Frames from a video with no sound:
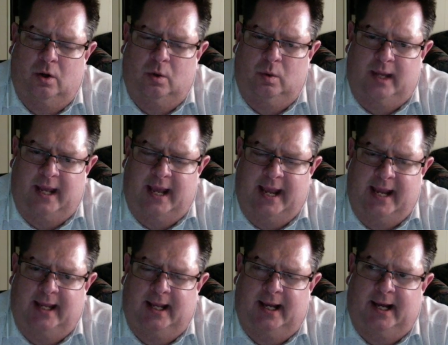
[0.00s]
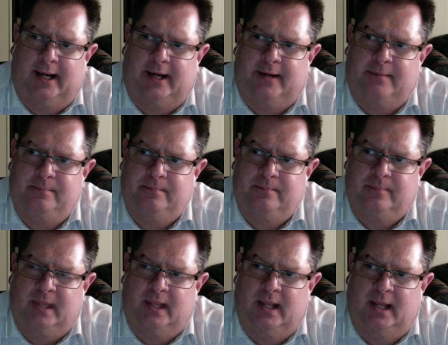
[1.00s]
Okay. Um,
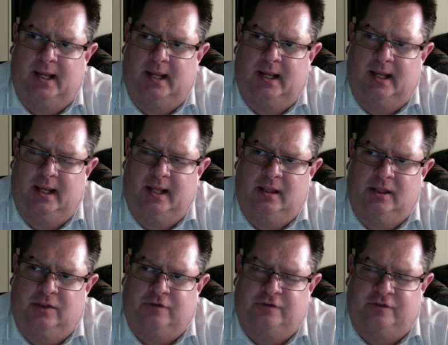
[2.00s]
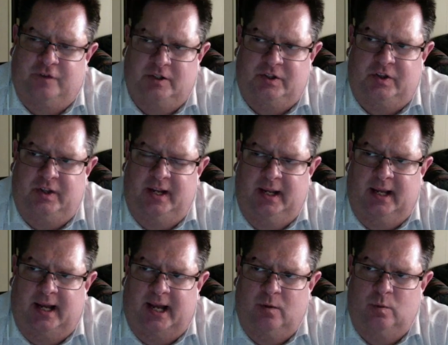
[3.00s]
the first
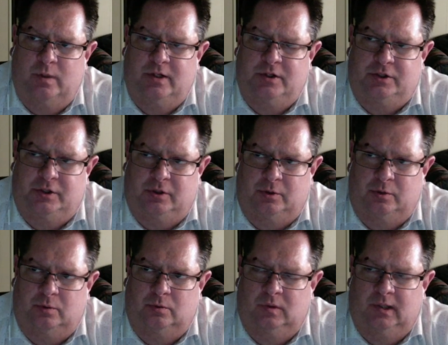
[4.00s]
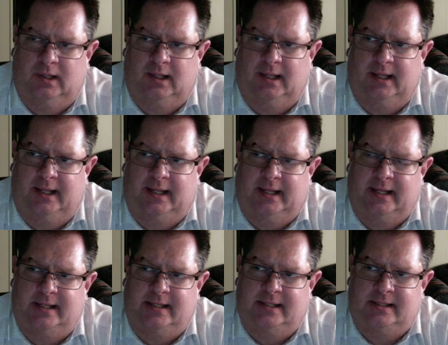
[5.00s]
thing I would do
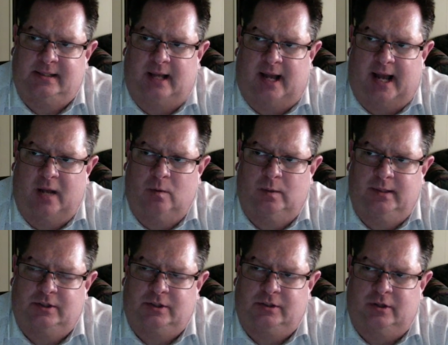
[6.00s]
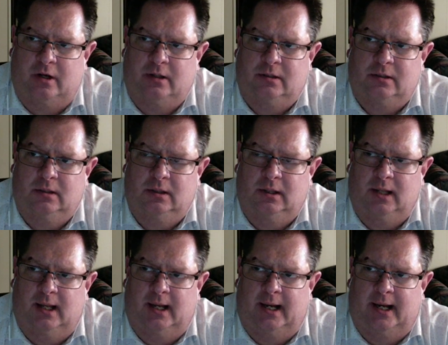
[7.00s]
is I would start
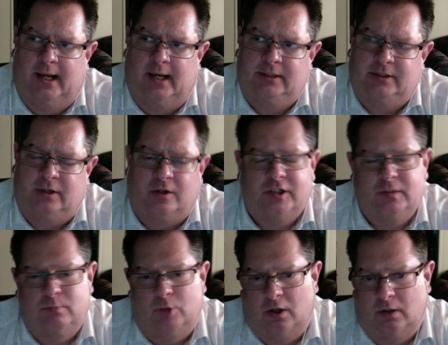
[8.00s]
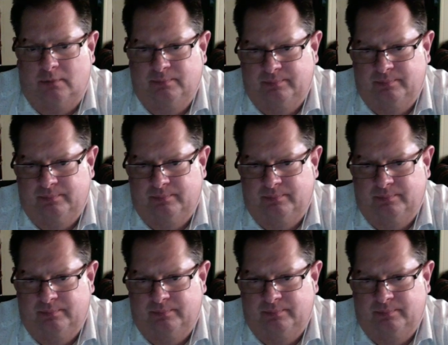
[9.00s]
uh, start small.